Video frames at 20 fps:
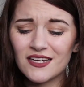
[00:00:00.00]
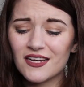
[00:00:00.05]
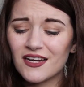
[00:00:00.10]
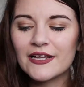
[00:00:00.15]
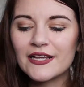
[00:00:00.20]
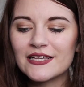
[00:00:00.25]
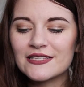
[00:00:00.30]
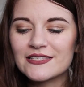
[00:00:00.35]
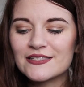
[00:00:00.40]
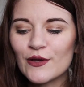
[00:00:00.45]

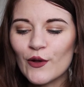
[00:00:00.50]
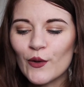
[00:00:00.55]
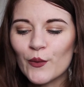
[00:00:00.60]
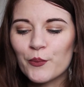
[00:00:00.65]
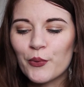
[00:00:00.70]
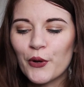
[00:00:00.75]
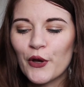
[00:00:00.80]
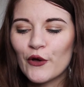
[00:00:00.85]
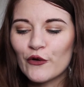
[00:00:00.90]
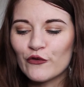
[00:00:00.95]
It's
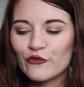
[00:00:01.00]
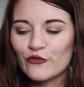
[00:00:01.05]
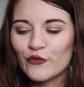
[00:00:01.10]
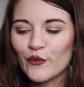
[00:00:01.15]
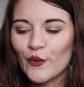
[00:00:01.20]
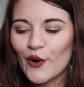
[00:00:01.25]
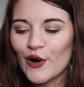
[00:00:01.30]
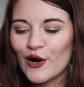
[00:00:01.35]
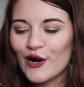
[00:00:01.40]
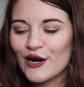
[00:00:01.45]
called
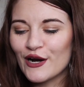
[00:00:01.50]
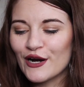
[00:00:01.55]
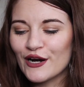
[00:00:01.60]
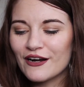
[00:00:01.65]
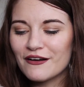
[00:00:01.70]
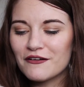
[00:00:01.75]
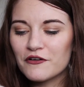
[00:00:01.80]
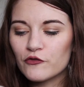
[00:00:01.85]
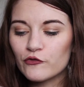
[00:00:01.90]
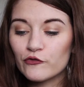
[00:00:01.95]
Belvoir
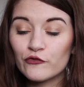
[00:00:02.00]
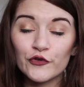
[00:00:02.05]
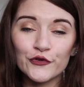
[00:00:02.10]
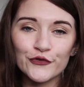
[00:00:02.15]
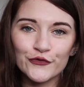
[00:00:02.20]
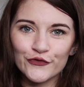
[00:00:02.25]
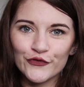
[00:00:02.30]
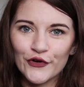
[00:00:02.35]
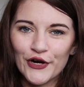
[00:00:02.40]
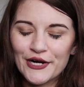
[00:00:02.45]

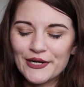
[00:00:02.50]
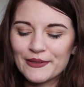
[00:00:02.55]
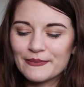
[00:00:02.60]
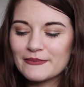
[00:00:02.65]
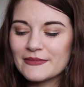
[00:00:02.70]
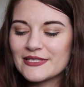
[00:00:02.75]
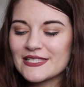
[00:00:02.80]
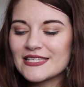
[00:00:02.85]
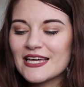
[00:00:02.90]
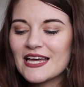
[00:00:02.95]
Fruit
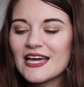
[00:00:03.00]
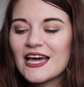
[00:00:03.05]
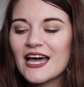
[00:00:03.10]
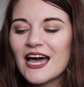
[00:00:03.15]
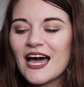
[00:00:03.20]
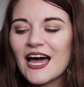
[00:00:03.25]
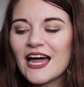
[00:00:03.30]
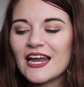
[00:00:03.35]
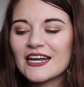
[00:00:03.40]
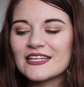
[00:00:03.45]
Farms
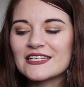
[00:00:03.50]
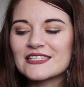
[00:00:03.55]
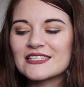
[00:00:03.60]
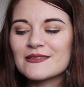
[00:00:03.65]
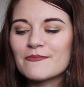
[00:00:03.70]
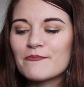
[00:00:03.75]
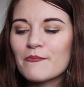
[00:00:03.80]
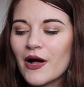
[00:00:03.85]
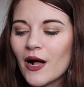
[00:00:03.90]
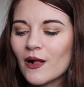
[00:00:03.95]
and
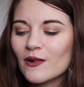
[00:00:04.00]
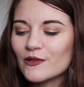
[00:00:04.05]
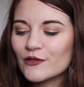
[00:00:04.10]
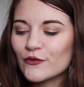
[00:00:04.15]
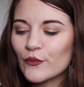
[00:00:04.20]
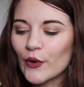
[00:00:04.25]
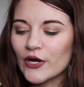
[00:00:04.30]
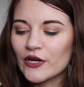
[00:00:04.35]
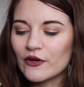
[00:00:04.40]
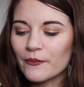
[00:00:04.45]
it's
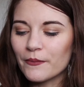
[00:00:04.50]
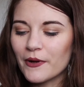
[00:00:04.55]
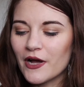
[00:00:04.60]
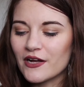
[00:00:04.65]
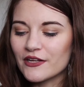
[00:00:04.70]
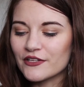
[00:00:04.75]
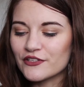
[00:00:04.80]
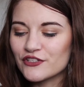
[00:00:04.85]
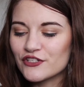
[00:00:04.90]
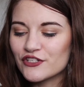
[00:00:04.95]
mulled winter
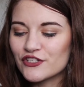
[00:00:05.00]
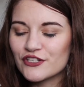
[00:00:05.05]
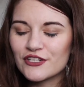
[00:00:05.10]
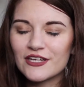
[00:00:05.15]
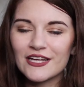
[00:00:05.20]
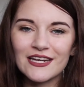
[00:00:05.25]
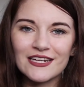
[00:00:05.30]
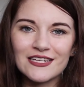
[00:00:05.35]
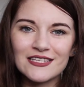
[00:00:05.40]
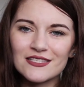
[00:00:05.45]
punch
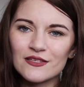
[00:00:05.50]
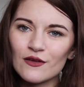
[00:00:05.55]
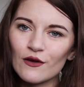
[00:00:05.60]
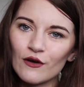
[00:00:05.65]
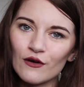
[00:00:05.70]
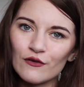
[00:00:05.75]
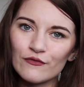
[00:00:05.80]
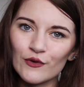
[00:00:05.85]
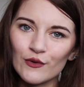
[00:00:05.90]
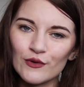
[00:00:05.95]
and it's
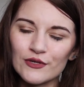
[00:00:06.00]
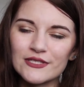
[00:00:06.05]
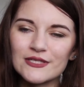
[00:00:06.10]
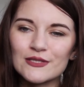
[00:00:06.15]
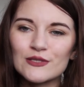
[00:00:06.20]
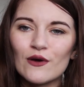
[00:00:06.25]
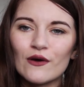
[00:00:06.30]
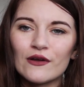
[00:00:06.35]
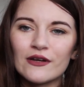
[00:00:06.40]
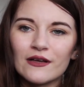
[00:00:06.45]
of course
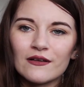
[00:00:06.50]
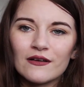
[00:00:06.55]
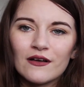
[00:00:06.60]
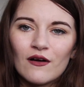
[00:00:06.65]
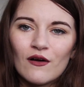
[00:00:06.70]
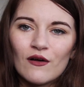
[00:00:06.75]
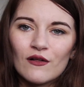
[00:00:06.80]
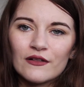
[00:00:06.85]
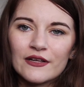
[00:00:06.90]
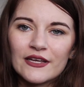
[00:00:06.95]

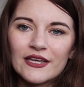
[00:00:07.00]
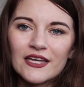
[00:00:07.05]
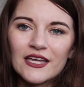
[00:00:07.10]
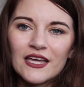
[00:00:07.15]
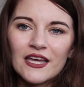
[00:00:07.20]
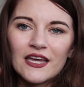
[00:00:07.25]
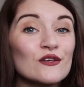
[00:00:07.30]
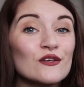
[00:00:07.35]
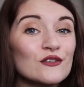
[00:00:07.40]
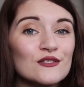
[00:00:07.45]
non-alcoholic.
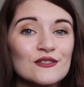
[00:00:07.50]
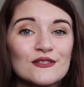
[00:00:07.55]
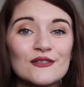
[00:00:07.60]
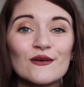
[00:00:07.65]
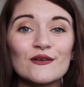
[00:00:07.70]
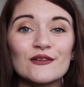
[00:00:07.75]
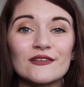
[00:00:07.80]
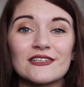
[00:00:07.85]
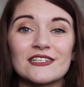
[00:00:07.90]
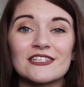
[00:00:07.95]

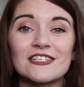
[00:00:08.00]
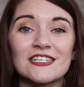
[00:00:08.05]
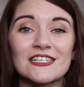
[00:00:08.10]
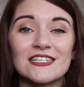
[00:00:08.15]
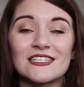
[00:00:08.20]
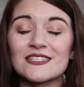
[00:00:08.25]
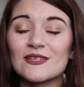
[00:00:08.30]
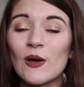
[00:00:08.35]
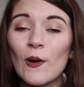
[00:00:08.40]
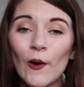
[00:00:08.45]
So
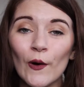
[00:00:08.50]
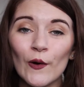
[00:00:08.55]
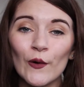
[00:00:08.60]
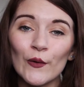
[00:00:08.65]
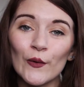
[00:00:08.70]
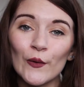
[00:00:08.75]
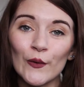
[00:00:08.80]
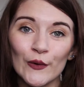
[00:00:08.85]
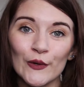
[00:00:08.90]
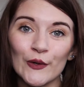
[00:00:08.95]
delicious,
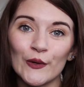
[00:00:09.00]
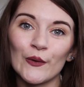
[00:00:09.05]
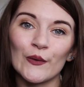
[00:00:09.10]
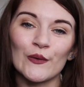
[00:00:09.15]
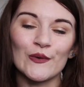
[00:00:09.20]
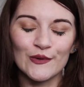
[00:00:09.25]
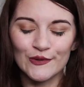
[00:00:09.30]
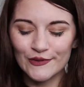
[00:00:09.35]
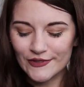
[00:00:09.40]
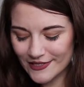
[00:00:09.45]
hot or
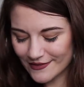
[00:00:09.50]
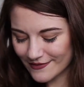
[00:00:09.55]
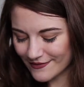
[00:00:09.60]
cold.